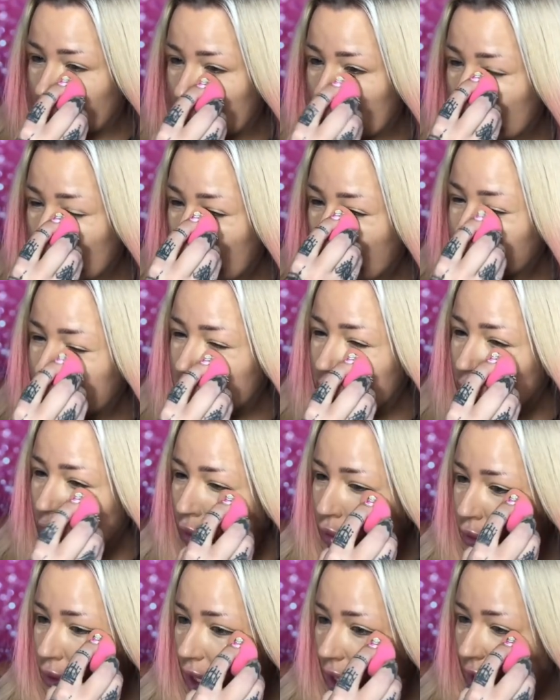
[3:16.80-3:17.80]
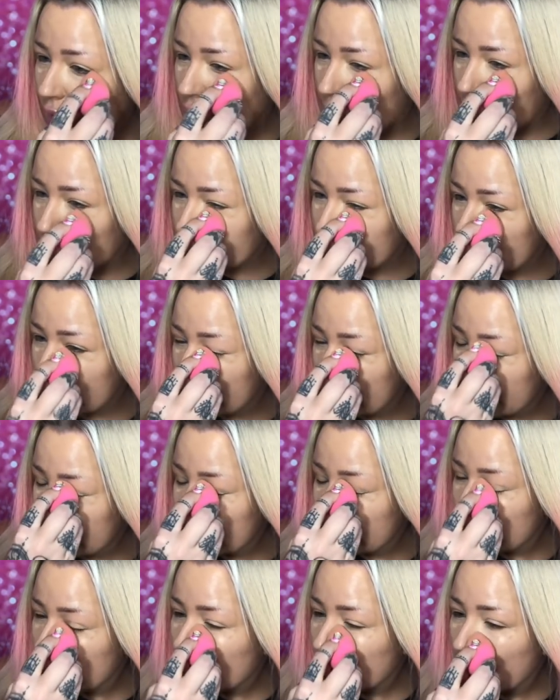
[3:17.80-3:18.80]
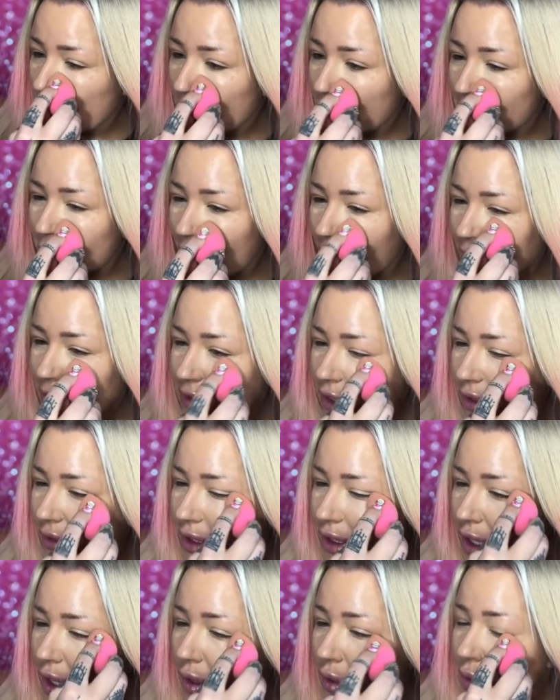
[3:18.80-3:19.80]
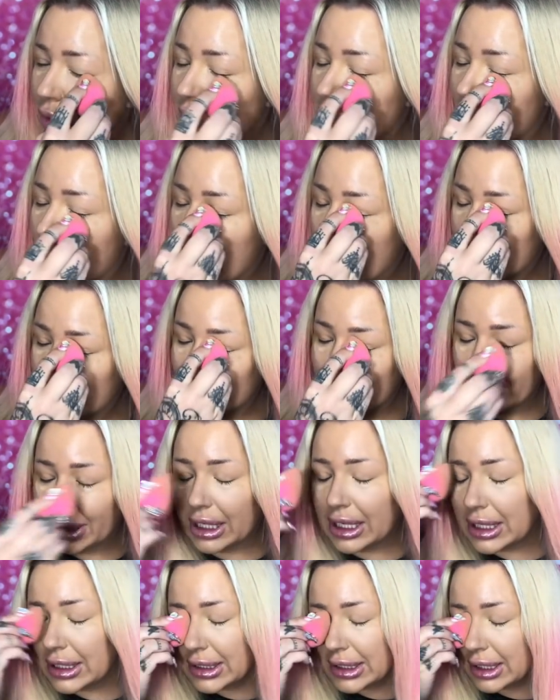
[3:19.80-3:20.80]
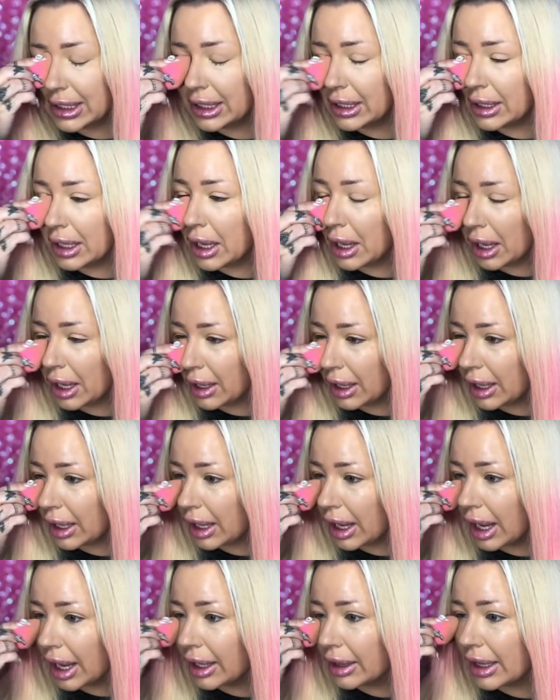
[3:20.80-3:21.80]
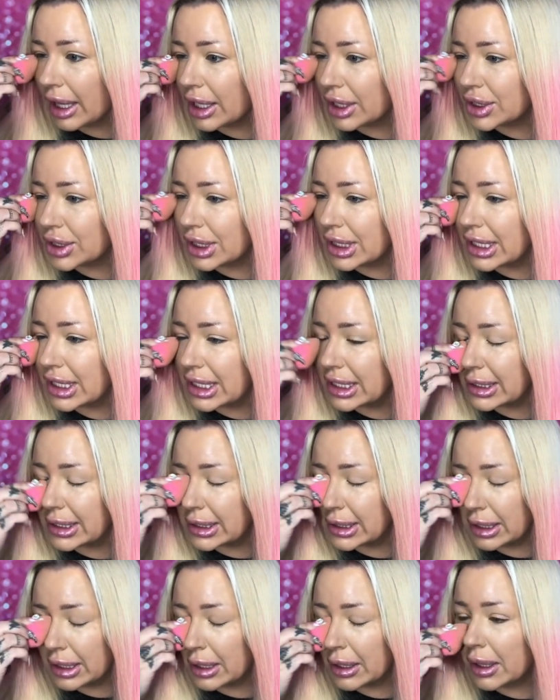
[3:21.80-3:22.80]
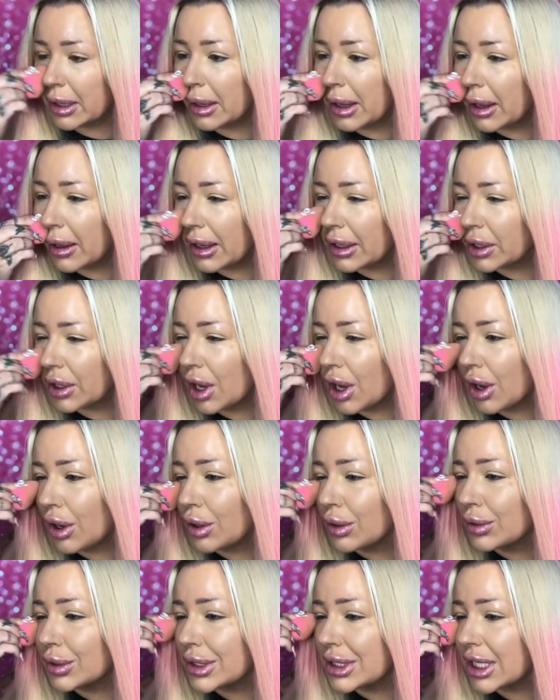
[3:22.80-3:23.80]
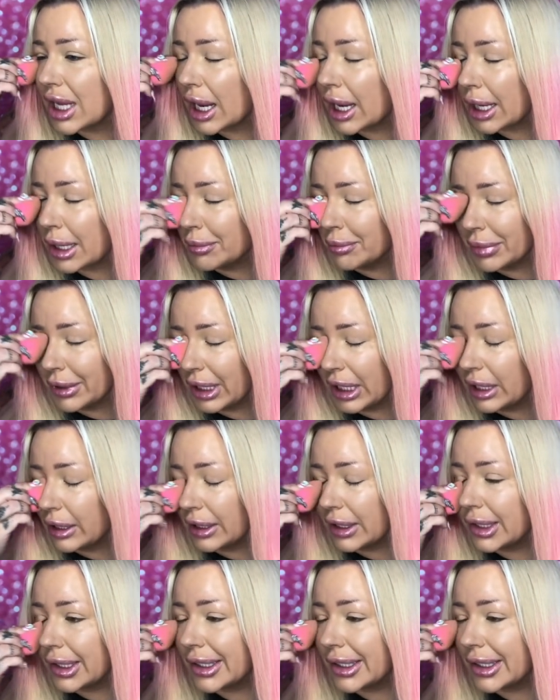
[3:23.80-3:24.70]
Get up to those eyelashes, back down the nose, and blend. Eyelashes, nose, and blend.